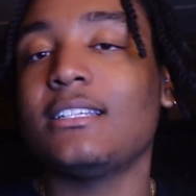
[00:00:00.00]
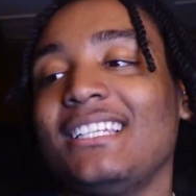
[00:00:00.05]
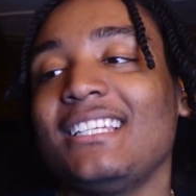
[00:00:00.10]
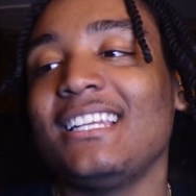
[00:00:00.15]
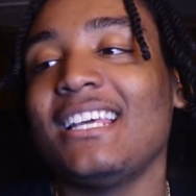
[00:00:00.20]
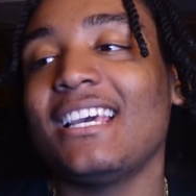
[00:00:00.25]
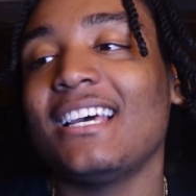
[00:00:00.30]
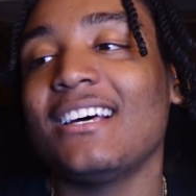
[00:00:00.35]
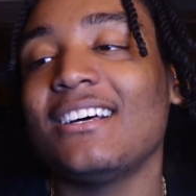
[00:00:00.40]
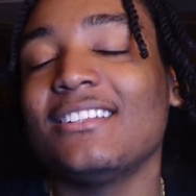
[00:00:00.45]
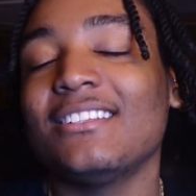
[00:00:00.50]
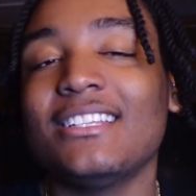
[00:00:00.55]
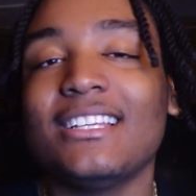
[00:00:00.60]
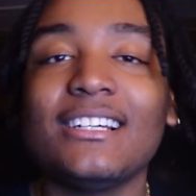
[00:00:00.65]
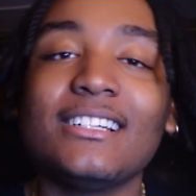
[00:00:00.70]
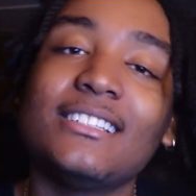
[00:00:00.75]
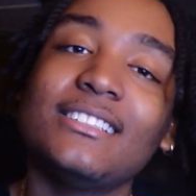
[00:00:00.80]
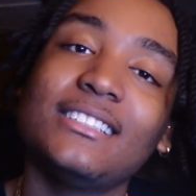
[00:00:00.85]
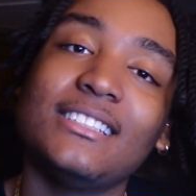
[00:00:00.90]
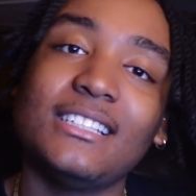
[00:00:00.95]
Now,
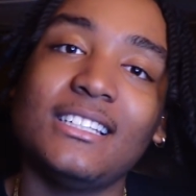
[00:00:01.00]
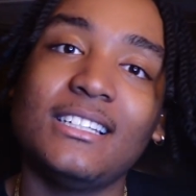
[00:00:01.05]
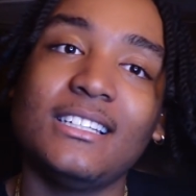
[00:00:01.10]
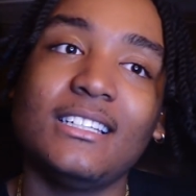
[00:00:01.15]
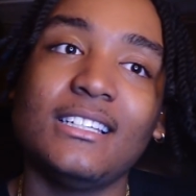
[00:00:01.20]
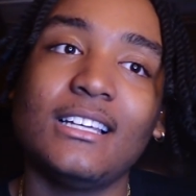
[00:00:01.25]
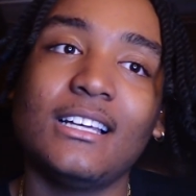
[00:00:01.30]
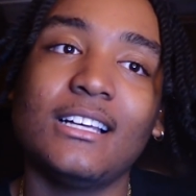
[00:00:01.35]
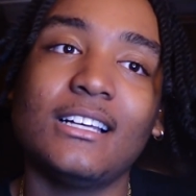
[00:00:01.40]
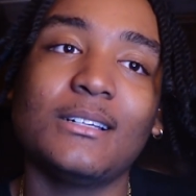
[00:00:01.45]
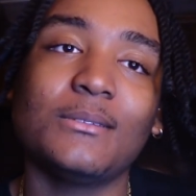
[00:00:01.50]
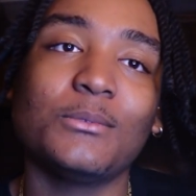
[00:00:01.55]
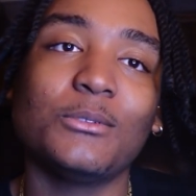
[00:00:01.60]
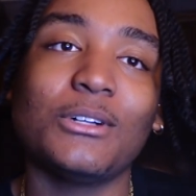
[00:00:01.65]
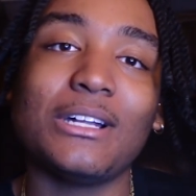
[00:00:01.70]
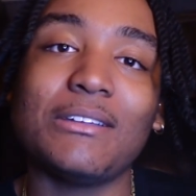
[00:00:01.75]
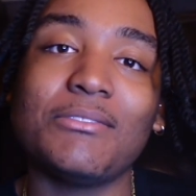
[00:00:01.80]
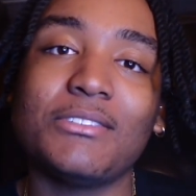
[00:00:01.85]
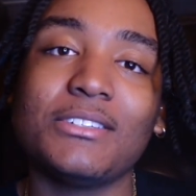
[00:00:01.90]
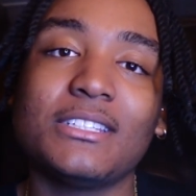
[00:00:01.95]
luckily,
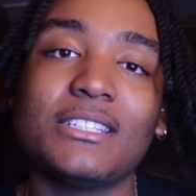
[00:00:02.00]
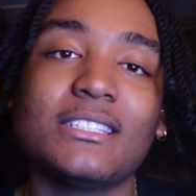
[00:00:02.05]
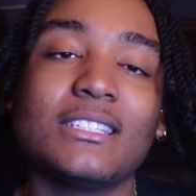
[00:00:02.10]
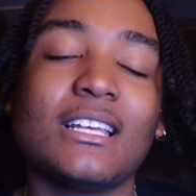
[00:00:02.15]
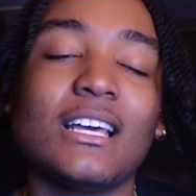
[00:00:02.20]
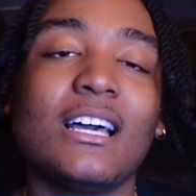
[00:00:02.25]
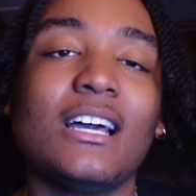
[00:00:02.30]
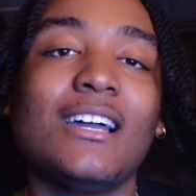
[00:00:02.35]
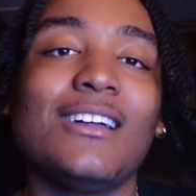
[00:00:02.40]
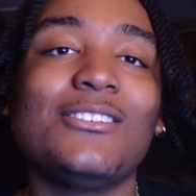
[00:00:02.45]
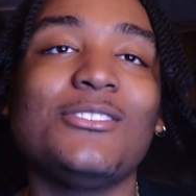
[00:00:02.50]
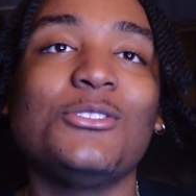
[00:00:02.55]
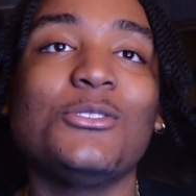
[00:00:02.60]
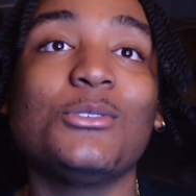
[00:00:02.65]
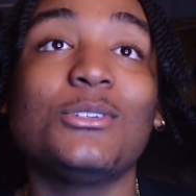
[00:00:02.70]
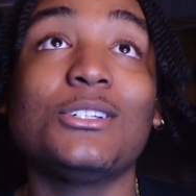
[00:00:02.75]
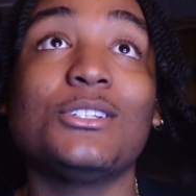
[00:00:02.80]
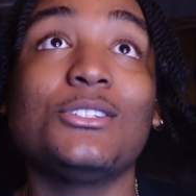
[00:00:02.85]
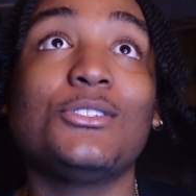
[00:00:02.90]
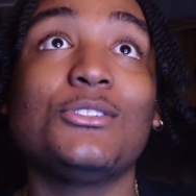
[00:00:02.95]
graphic design, you
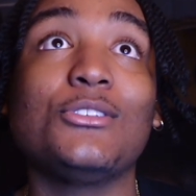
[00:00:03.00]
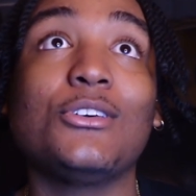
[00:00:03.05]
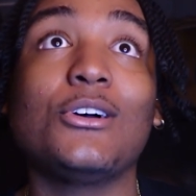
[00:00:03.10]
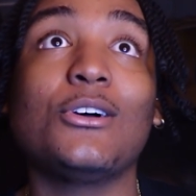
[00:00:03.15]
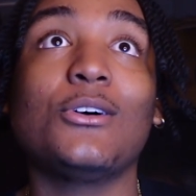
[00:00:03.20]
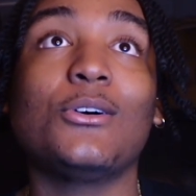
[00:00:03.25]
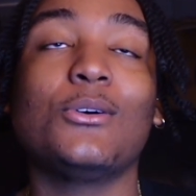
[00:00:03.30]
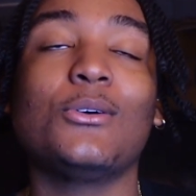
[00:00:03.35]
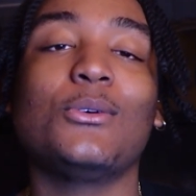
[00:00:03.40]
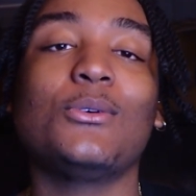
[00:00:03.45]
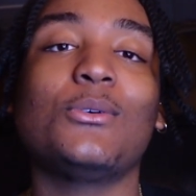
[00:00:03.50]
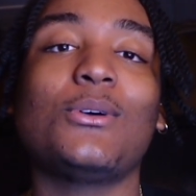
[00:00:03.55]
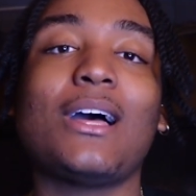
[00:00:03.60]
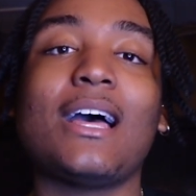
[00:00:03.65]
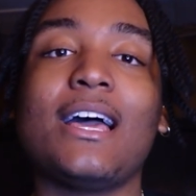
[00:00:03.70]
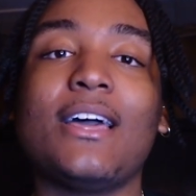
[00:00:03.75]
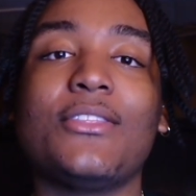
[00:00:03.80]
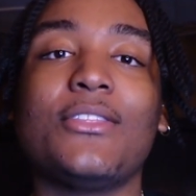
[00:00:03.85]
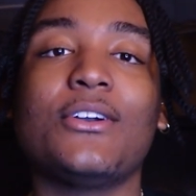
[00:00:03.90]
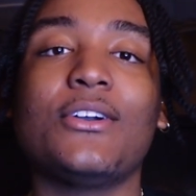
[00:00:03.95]
can go
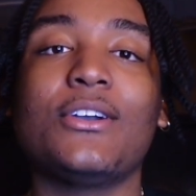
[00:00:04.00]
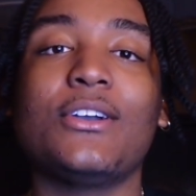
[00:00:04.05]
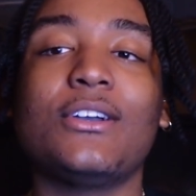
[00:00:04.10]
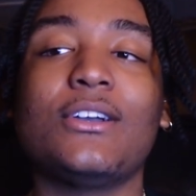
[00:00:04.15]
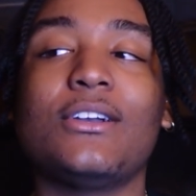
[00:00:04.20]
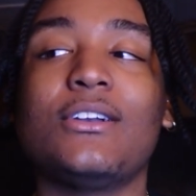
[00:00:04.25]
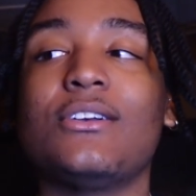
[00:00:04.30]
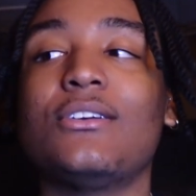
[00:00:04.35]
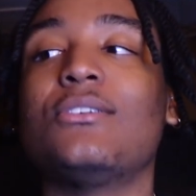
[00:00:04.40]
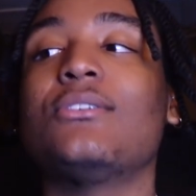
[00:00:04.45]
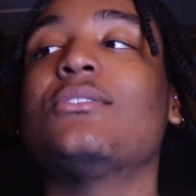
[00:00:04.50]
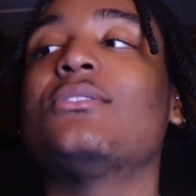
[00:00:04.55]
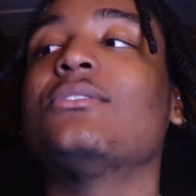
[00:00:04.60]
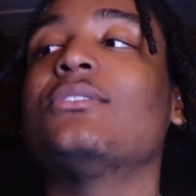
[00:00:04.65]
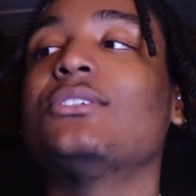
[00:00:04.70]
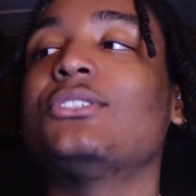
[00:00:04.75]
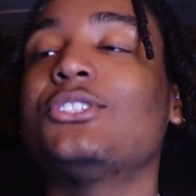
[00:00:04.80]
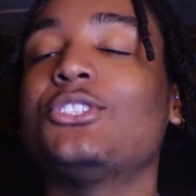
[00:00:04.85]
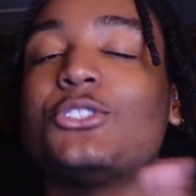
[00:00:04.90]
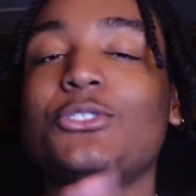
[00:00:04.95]
either
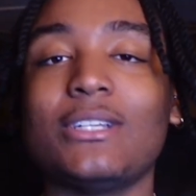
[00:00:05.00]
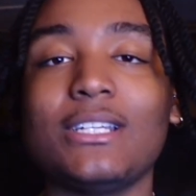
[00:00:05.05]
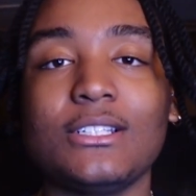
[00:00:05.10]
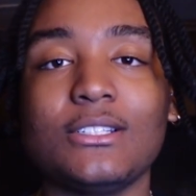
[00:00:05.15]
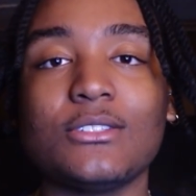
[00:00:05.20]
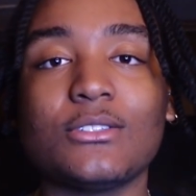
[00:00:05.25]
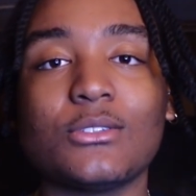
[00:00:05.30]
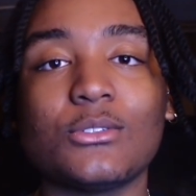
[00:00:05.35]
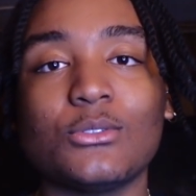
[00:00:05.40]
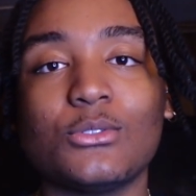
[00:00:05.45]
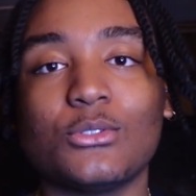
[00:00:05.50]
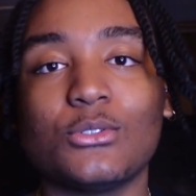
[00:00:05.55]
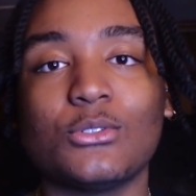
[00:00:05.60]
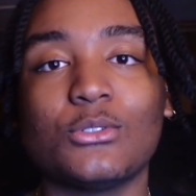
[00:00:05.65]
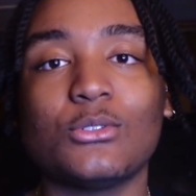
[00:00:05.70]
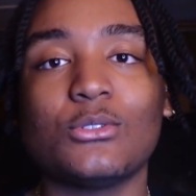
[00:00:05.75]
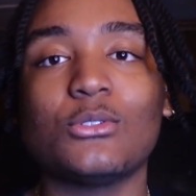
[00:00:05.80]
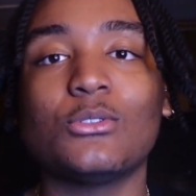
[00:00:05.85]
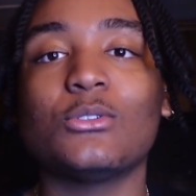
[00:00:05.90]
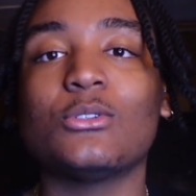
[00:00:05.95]
straight to
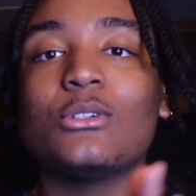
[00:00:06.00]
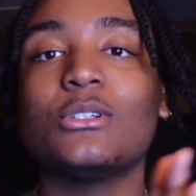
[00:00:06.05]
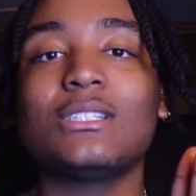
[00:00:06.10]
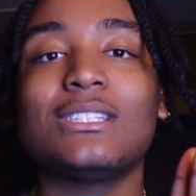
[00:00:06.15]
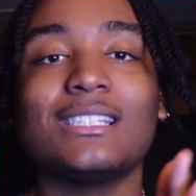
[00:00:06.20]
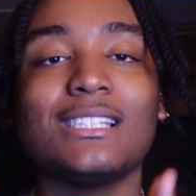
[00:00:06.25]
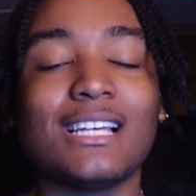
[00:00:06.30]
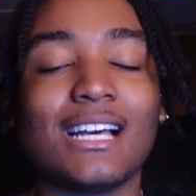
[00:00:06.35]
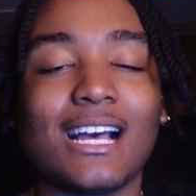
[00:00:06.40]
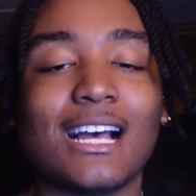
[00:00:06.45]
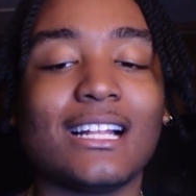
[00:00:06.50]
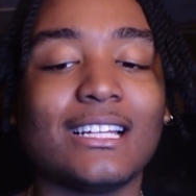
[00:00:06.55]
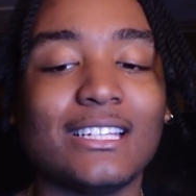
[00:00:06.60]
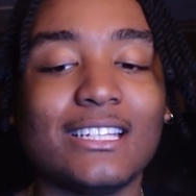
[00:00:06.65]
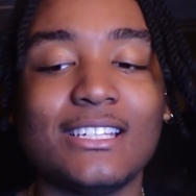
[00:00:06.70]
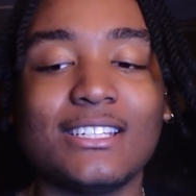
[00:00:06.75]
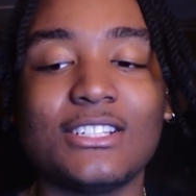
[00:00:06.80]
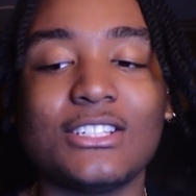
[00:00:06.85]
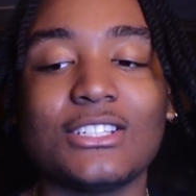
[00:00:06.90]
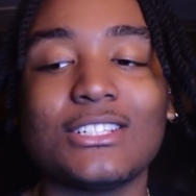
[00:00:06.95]
school or to
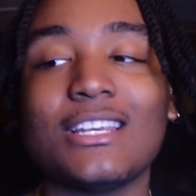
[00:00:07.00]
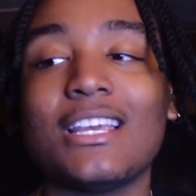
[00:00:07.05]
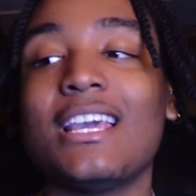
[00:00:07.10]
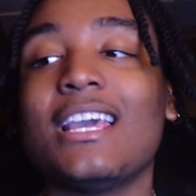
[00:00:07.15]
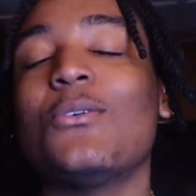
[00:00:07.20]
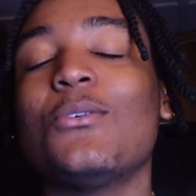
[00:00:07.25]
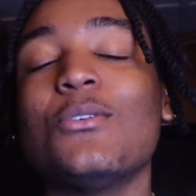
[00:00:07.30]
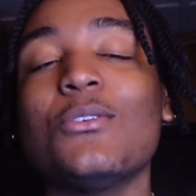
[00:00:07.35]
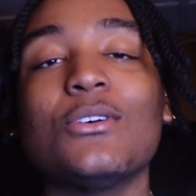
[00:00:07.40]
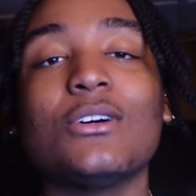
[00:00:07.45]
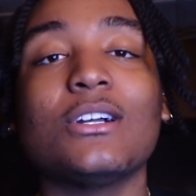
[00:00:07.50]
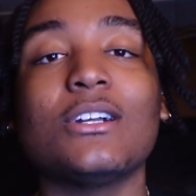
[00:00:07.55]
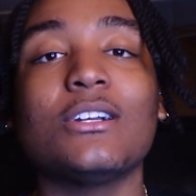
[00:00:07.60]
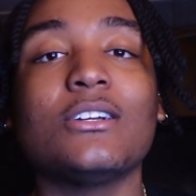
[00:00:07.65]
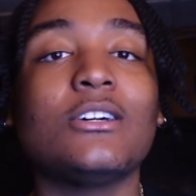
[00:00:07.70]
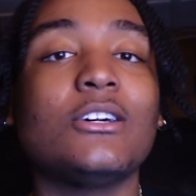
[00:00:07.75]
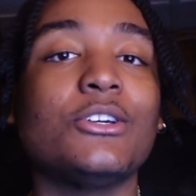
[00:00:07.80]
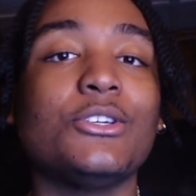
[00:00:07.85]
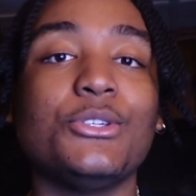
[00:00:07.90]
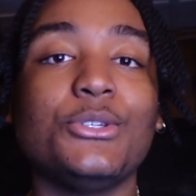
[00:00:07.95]
college, or
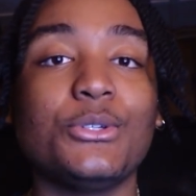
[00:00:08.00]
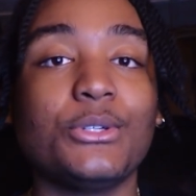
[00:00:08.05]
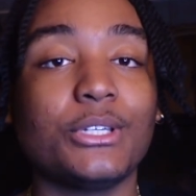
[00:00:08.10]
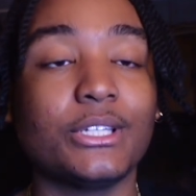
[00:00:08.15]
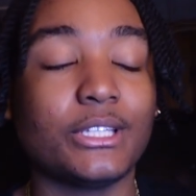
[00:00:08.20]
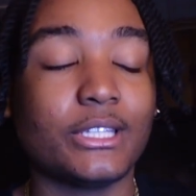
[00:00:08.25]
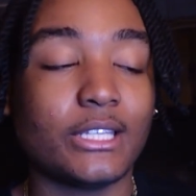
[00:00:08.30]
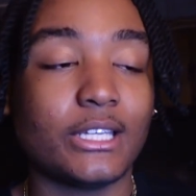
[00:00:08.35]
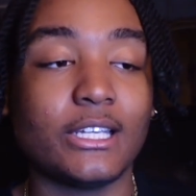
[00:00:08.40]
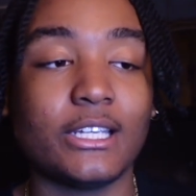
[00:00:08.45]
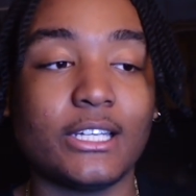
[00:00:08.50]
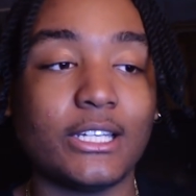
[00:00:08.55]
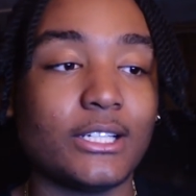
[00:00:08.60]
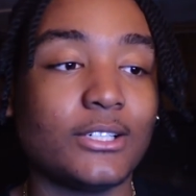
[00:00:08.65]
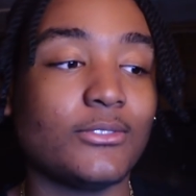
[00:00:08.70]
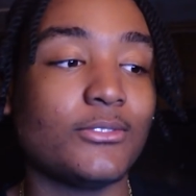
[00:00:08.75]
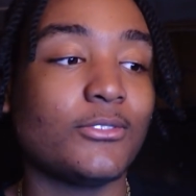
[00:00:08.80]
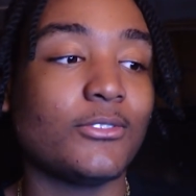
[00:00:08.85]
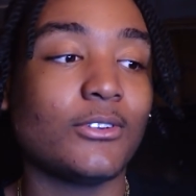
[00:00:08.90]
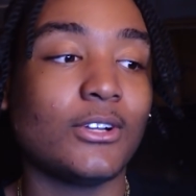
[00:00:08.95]
you can learn
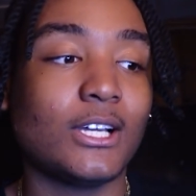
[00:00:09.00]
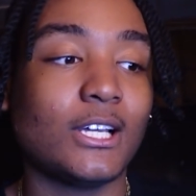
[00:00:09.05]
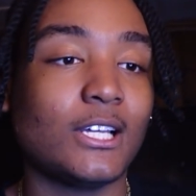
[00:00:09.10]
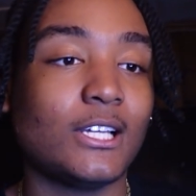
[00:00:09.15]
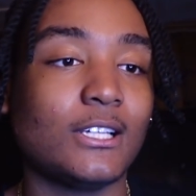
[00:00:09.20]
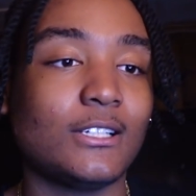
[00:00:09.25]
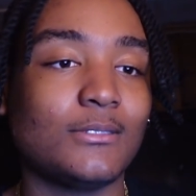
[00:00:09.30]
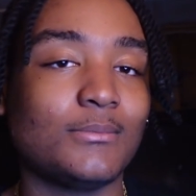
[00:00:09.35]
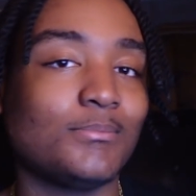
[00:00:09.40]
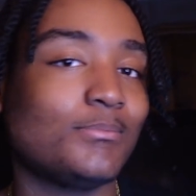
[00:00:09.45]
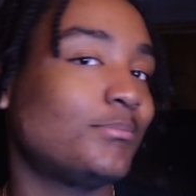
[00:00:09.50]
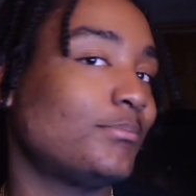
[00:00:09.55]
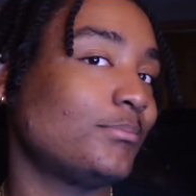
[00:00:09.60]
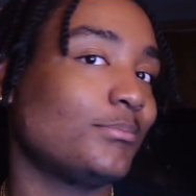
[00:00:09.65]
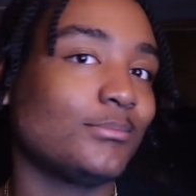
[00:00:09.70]
from